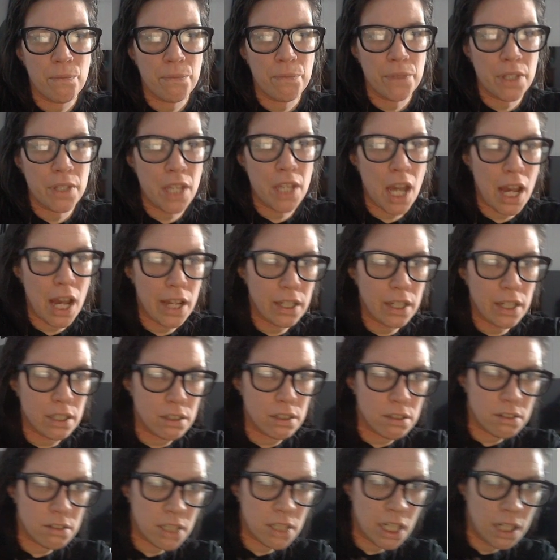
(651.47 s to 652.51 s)
Yeah, I can
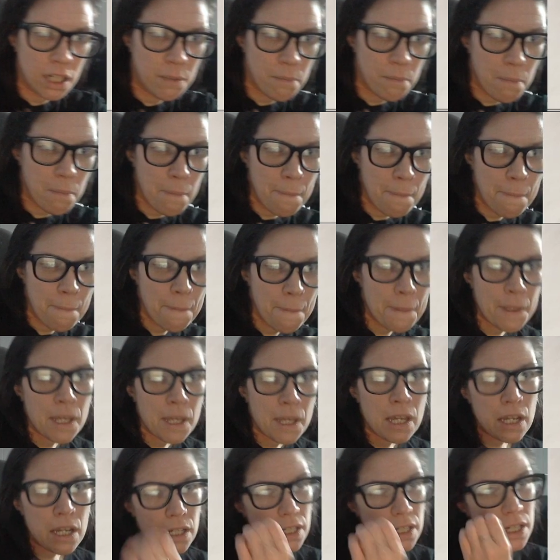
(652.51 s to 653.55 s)
do that.
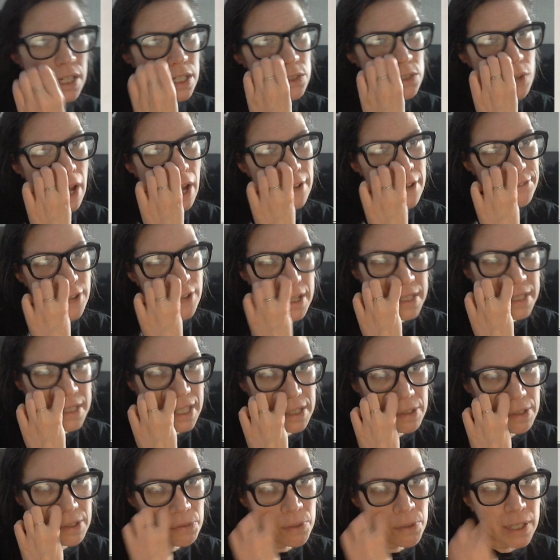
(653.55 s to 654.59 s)
Because I find that
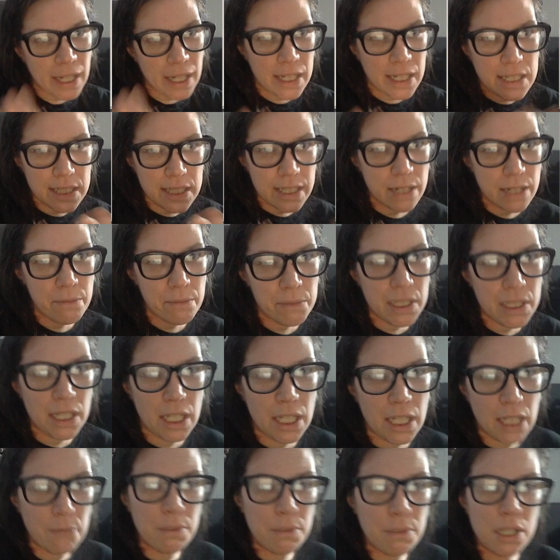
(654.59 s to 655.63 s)
when I dim the
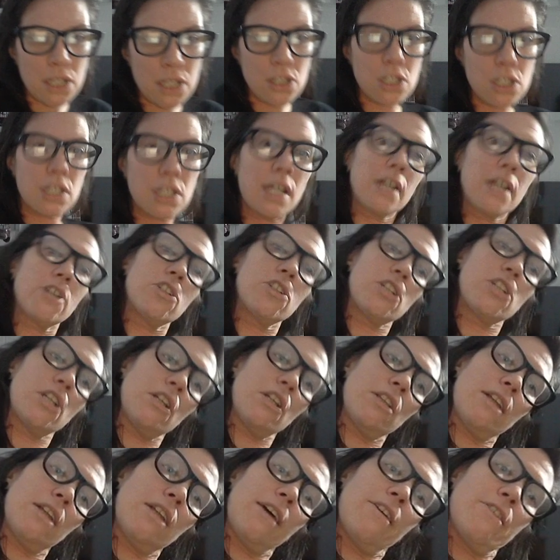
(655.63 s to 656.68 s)
image, it actually
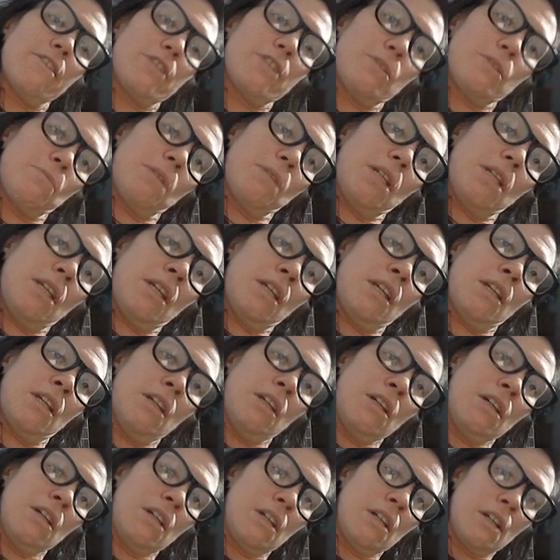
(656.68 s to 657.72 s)
allows me
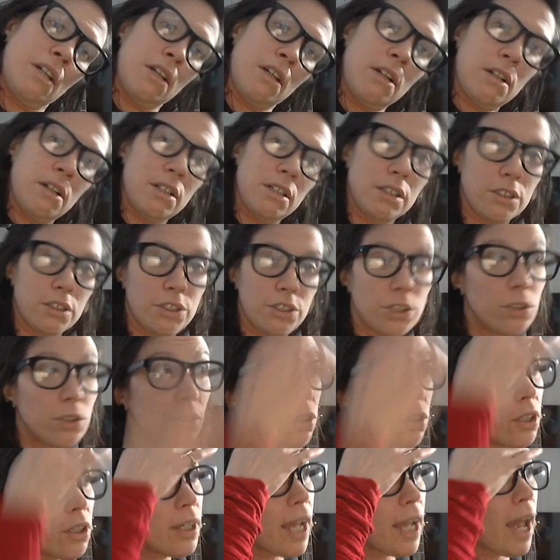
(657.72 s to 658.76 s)
to
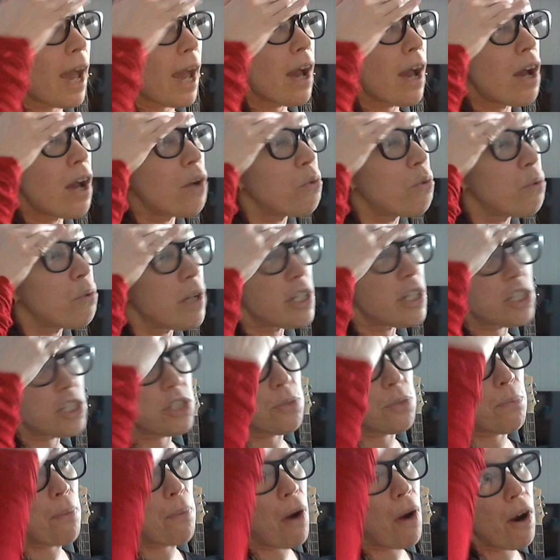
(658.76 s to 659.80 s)
look at which
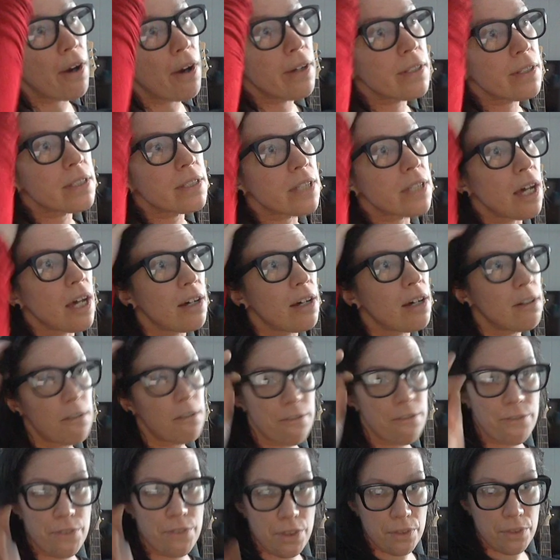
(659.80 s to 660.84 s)
parts of
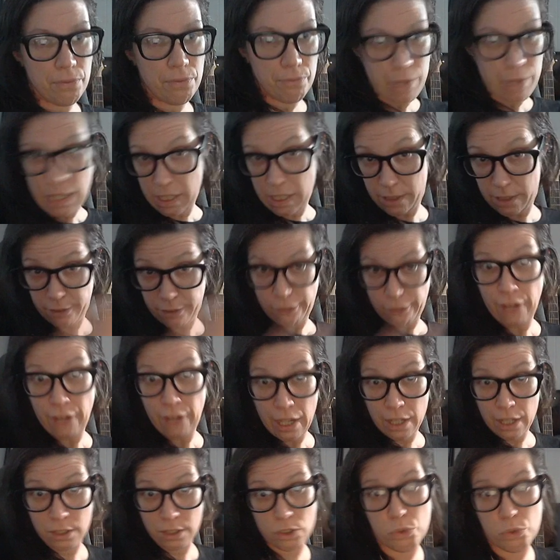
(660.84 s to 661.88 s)
his
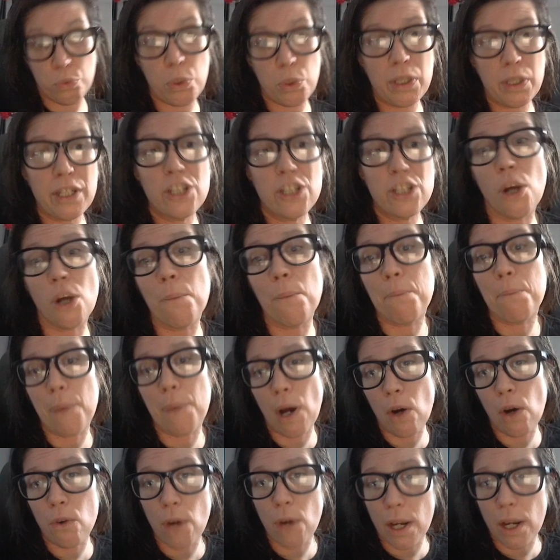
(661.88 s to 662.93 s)
face really jump
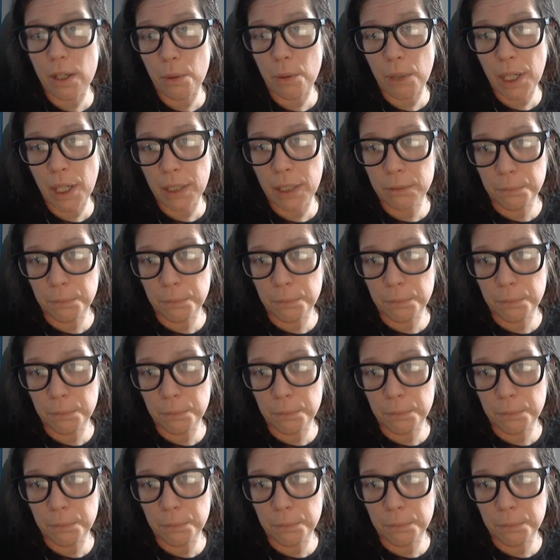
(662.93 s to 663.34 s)
out right away.